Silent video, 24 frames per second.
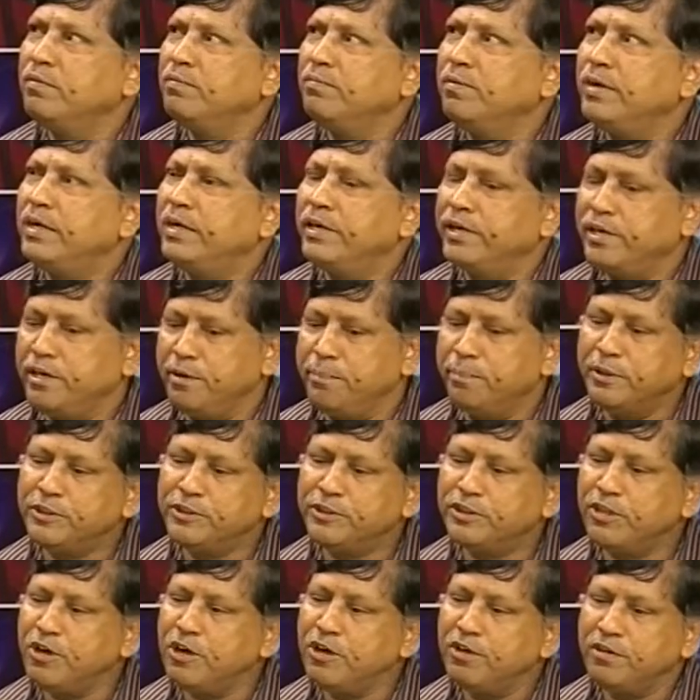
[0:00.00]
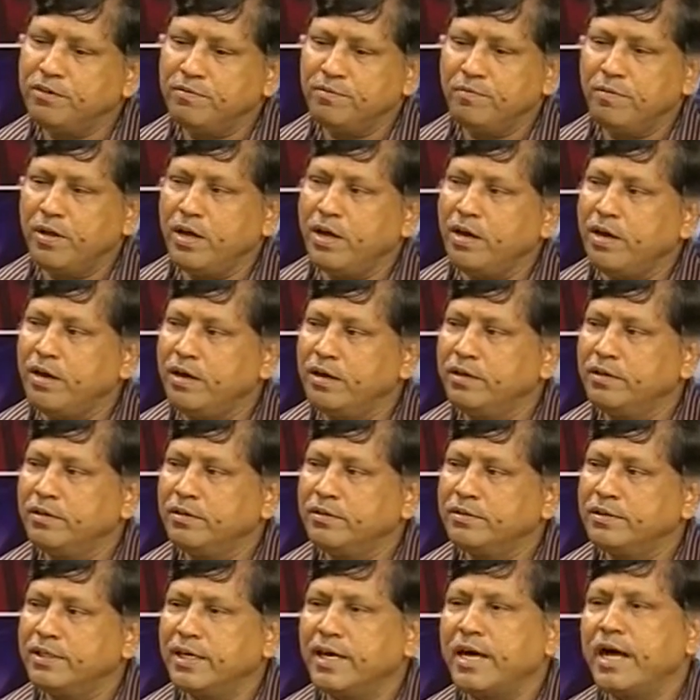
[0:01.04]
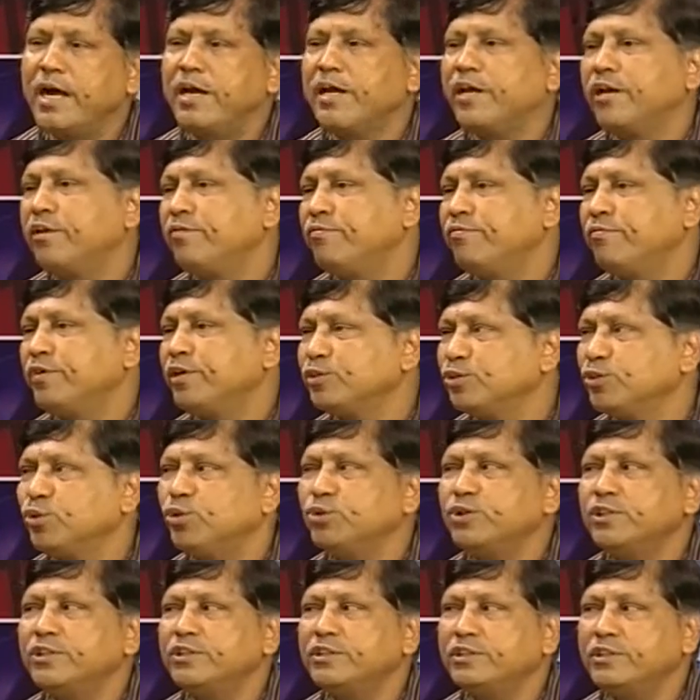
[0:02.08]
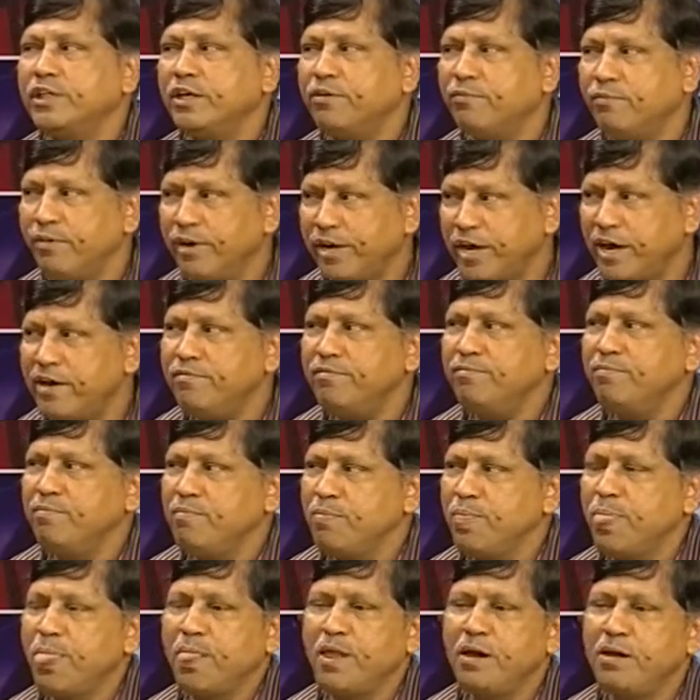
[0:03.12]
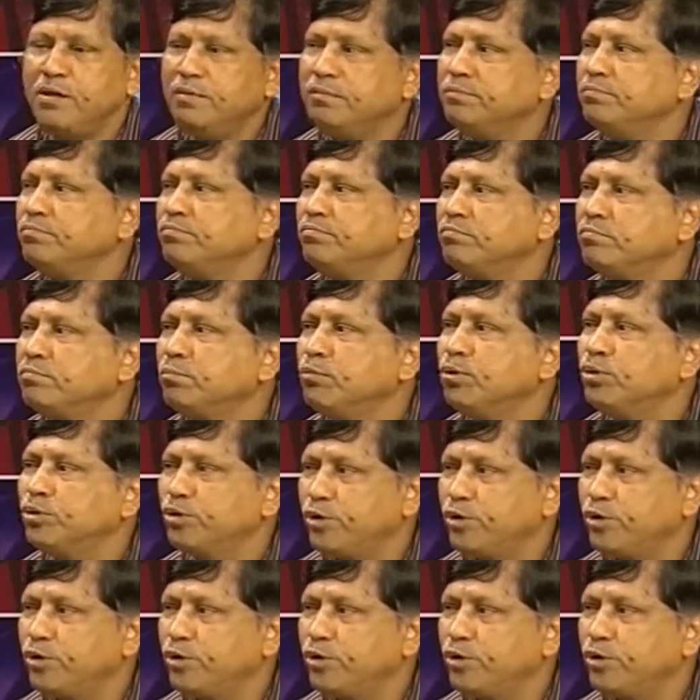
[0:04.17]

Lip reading: Well, it depends on the kind of resources that we have, both